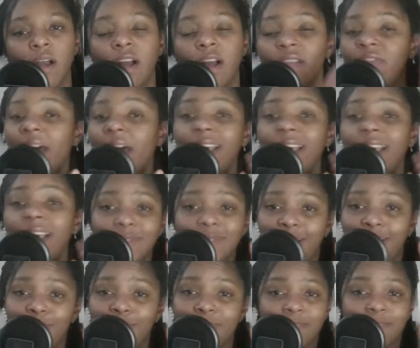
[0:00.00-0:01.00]
That's what's
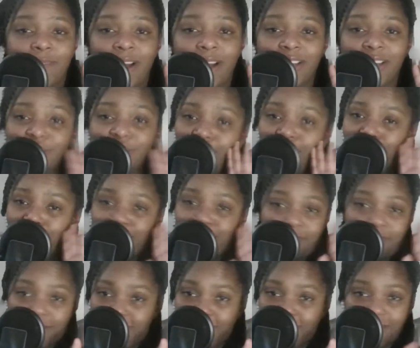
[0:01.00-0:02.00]
coming to mind, y'all. So
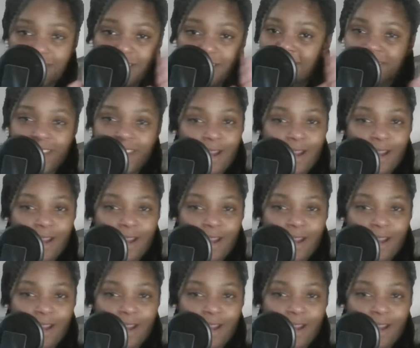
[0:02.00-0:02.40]
listen,